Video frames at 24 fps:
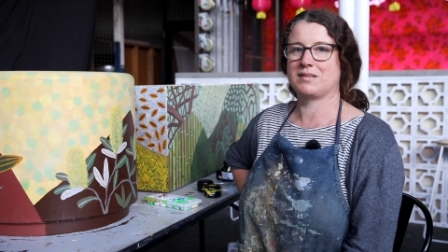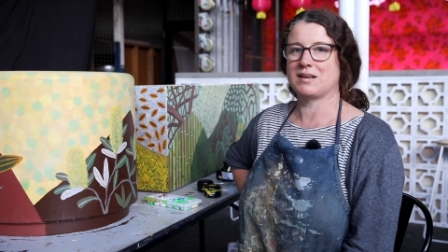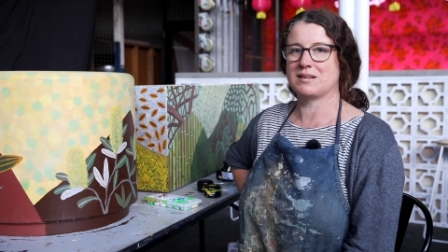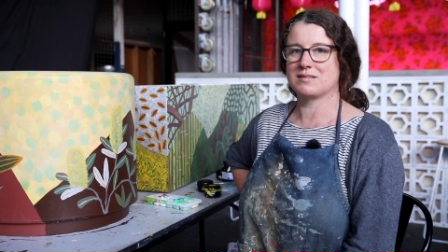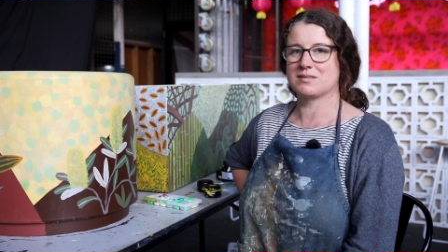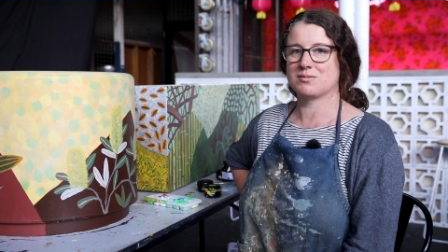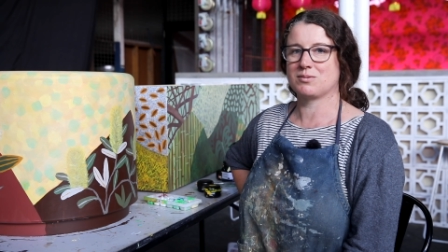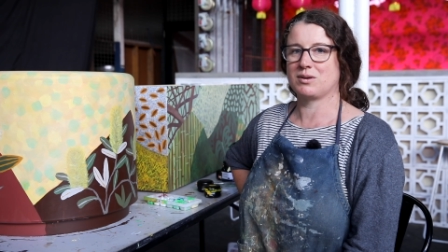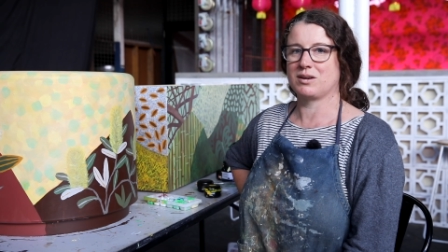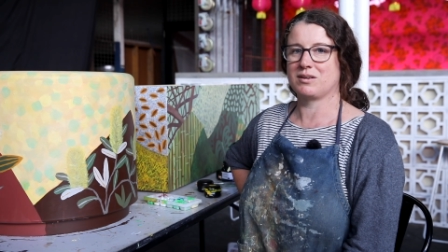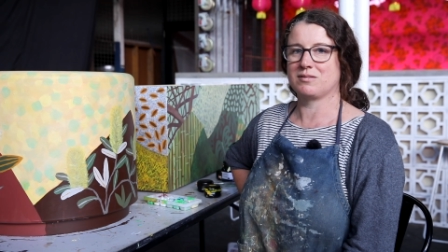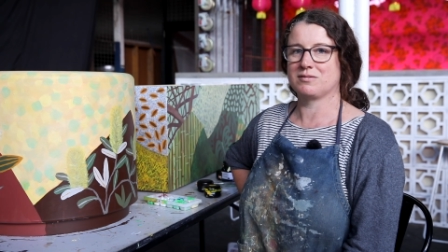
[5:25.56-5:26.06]

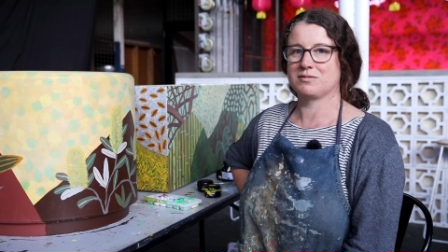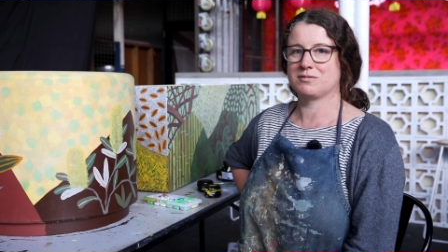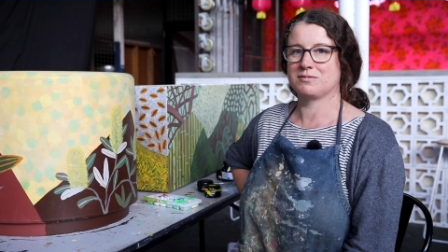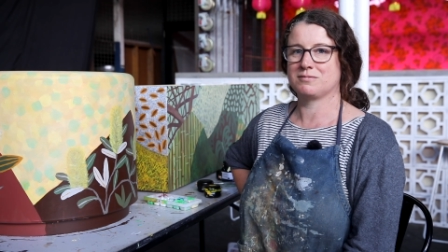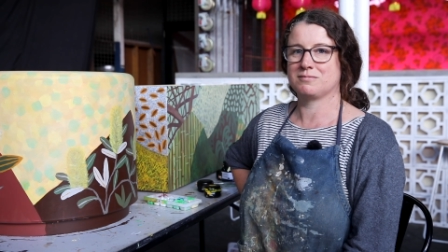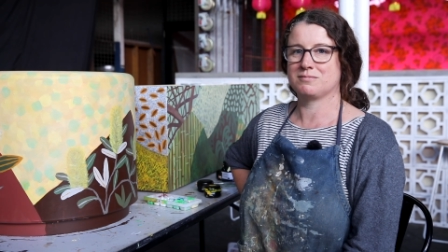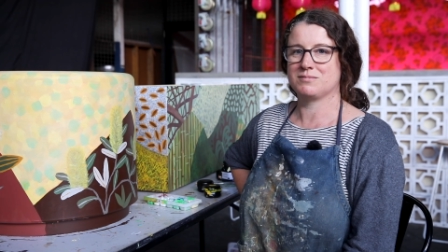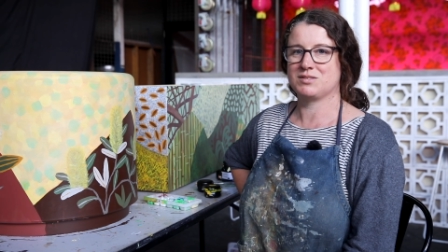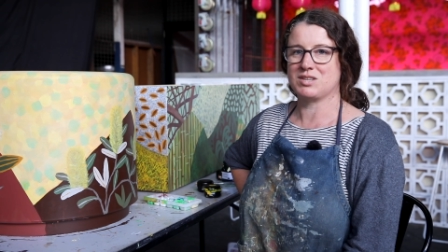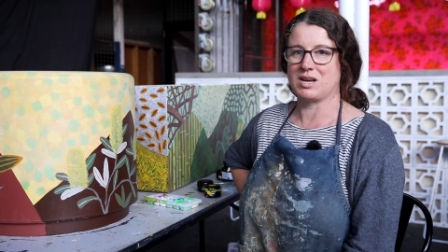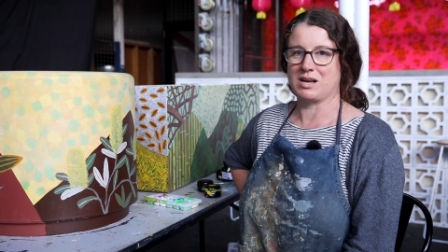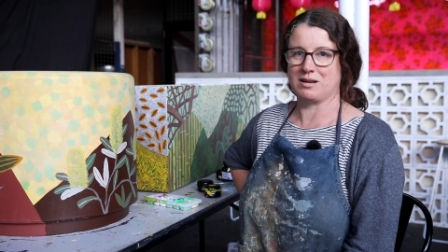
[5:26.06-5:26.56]
that's what I've
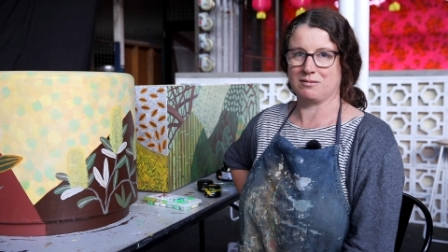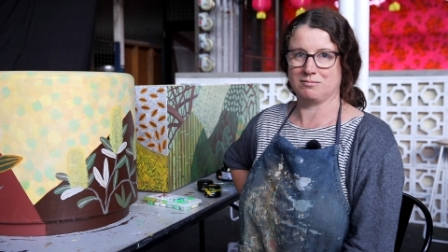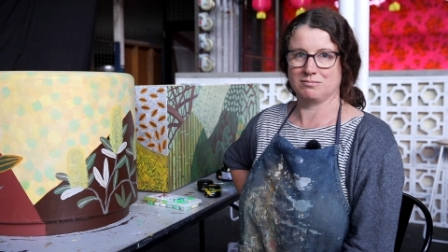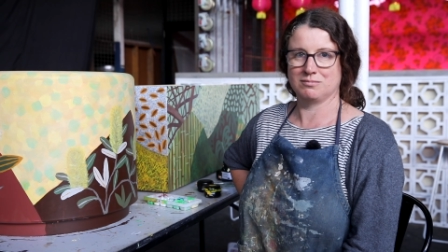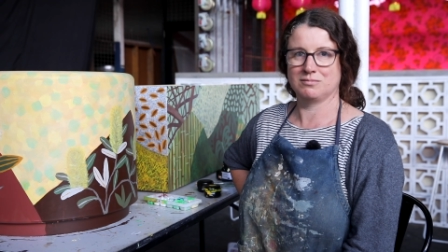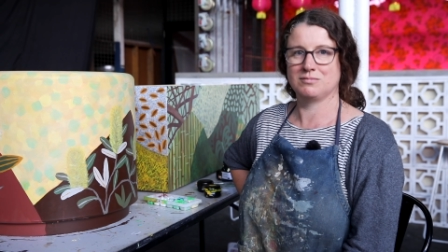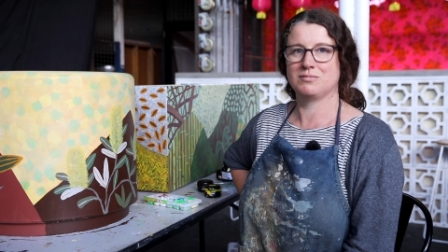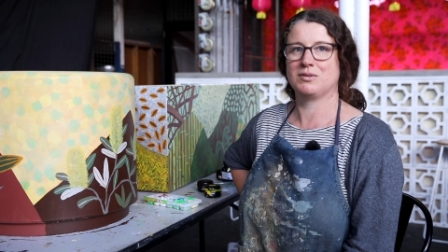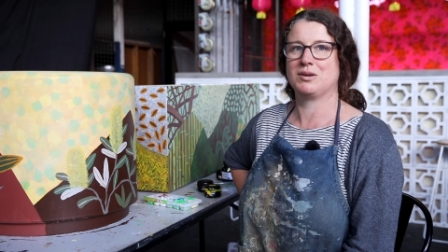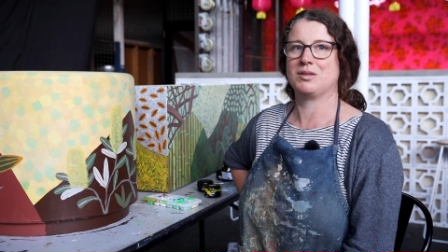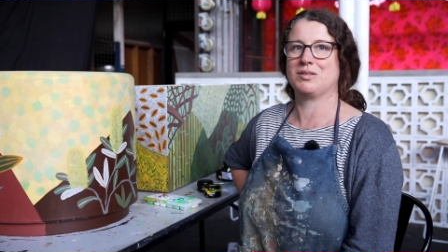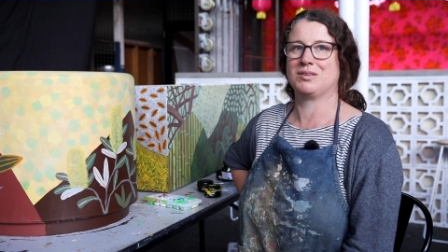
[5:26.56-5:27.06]
done
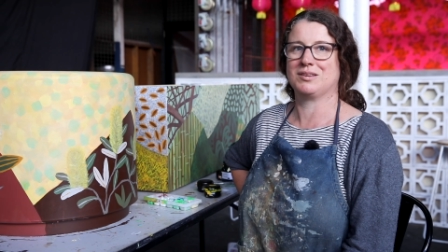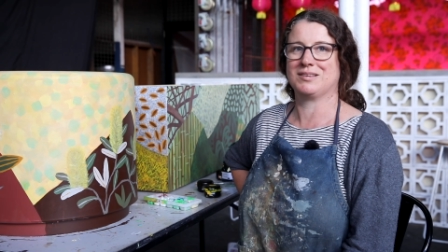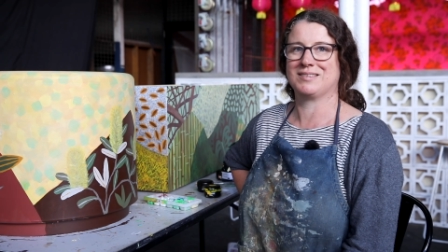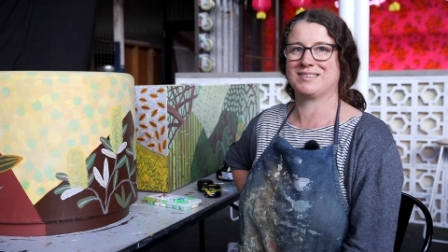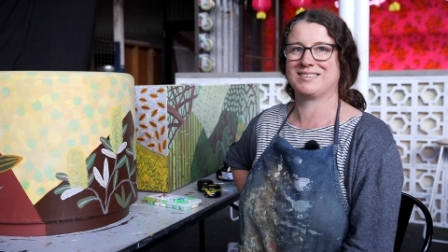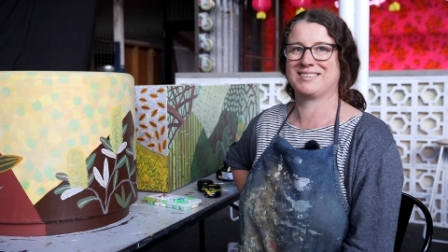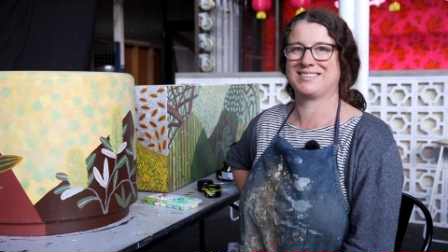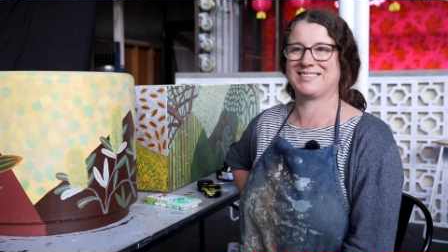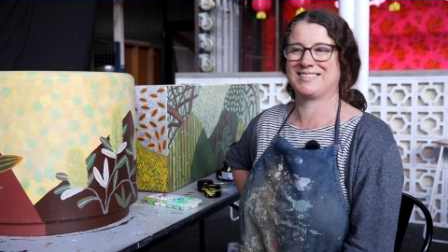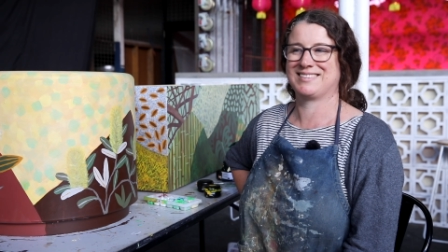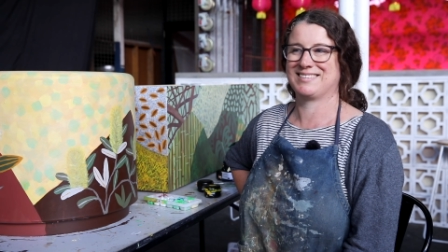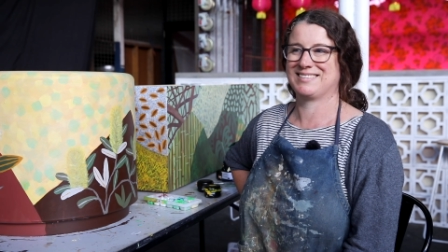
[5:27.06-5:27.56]
with this
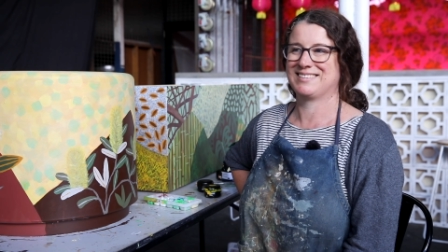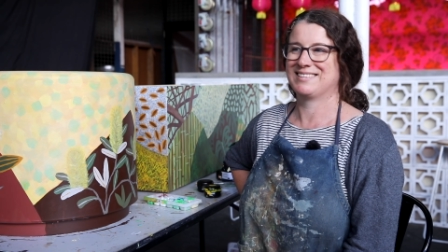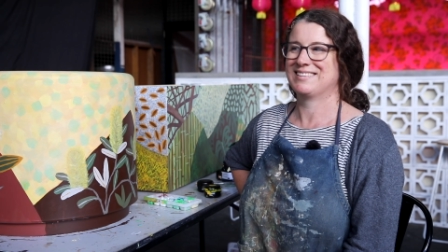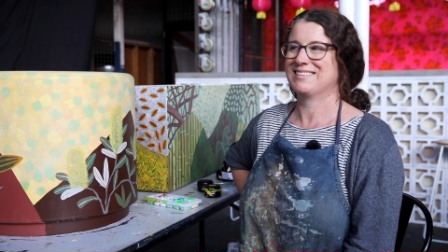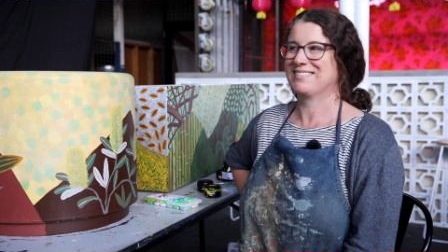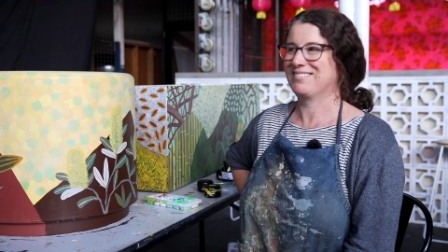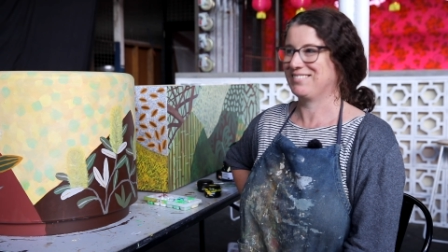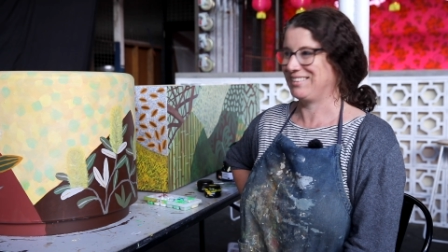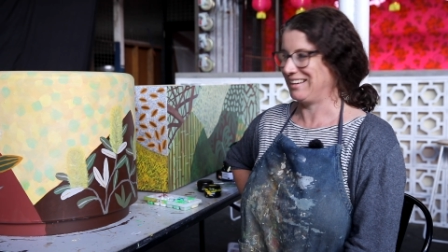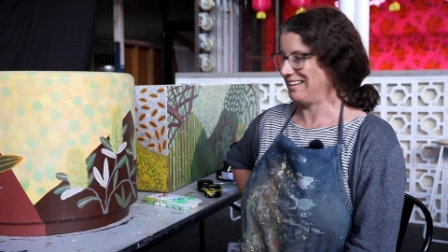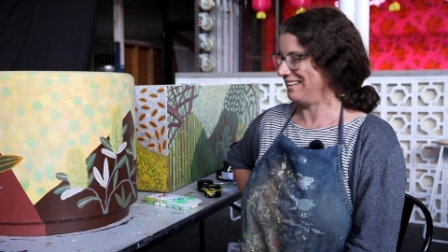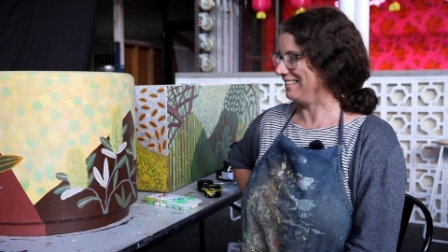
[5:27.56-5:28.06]

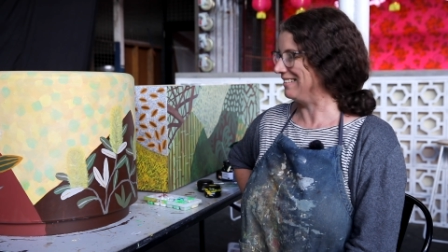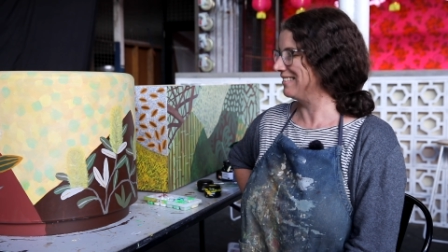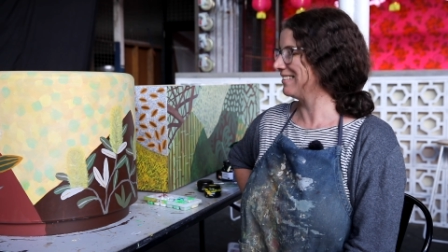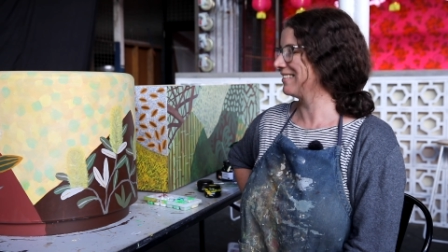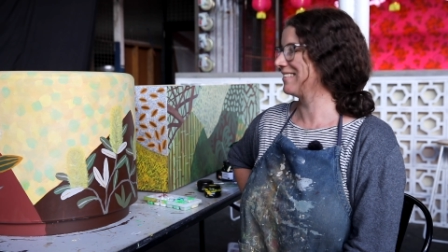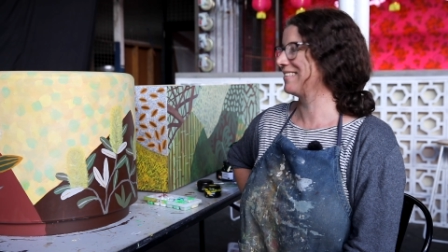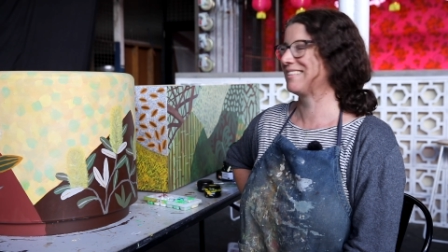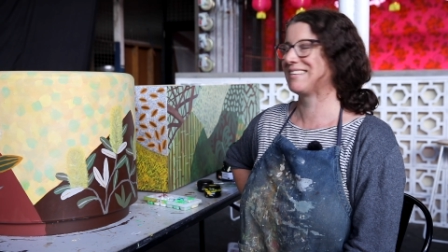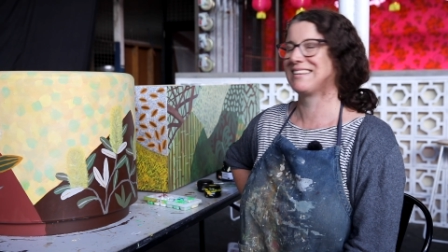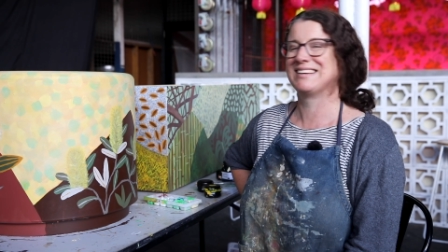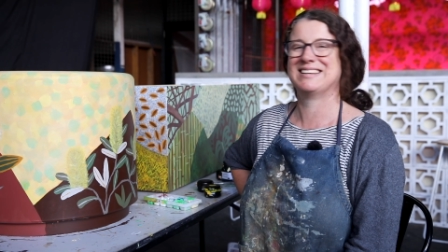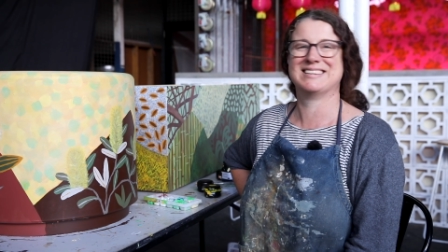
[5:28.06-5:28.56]

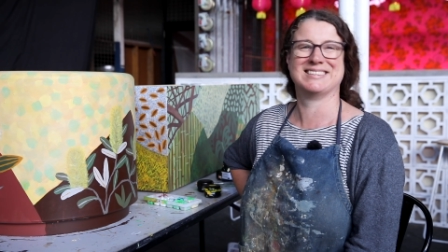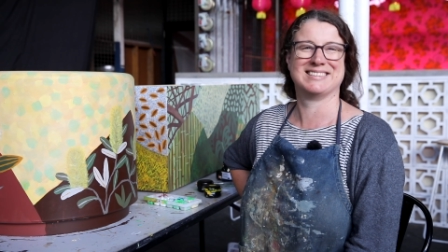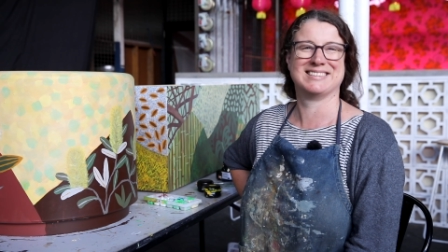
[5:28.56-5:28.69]
piece.